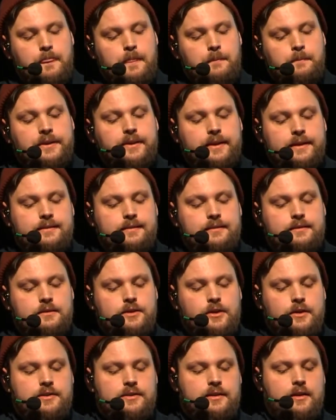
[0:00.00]
But this
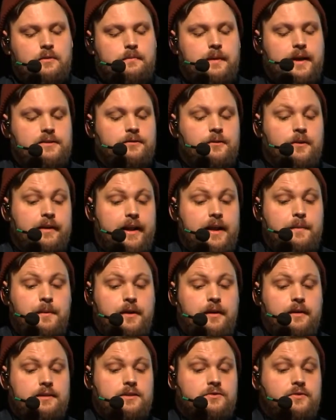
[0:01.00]
turns out makes for an
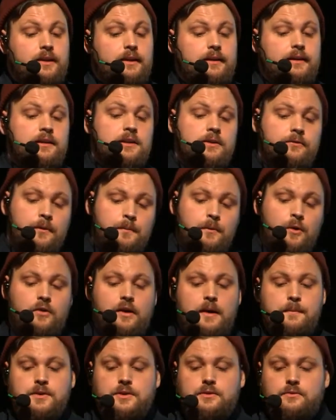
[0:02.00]
API that's really easy for
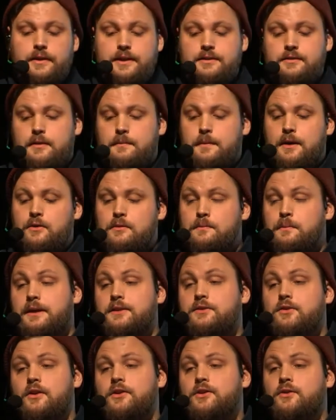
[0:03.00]
programmers to reason about, but
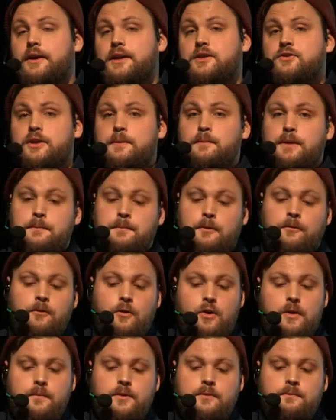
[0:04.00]
it's also extremely
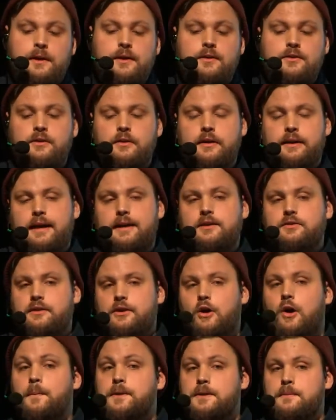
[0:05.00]
performant because you can actually
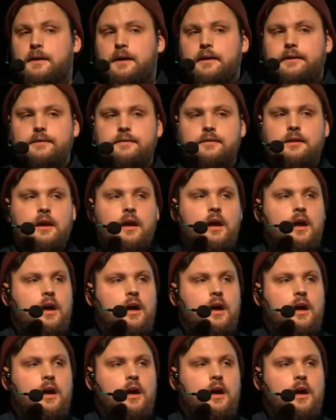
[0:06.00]
optimize